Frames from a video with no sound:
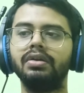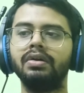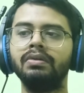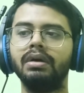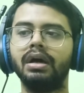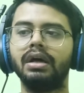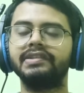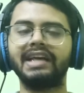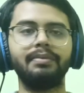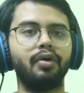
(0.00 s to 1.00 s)
the
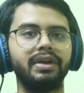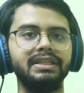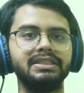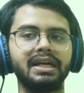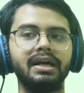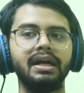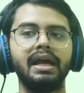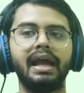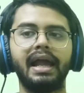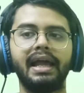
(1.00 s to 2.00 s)
cyborg ninja
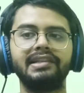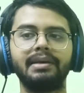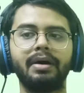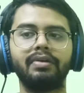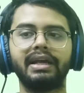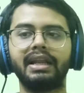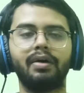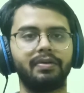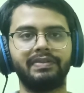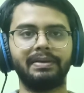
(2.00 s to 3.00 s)
and somehow get
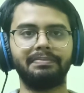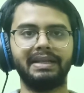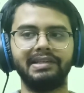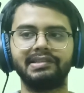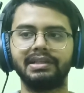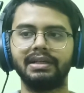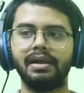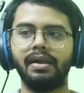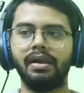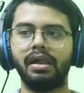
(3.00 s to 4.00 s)
out of that place,
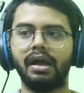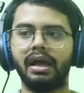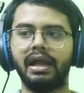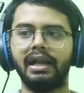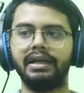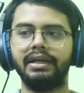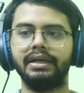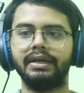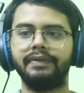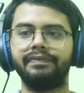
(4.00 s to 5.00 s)
and
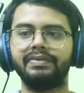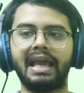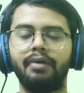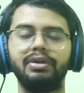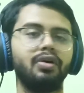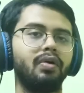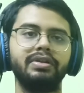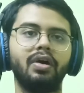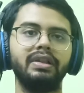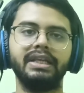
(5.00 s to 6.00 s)
yeah, with all
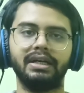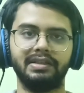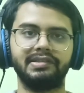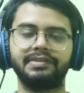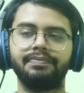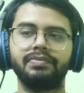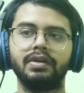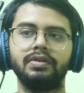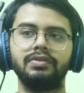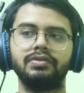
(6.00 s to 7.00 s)
the others.
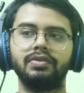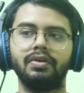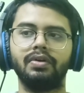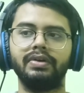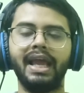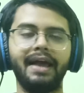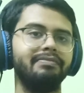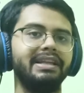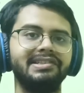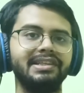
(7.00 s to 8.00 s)
So
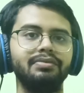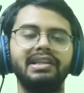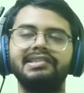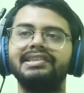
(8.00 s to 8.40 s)
yeah, let's see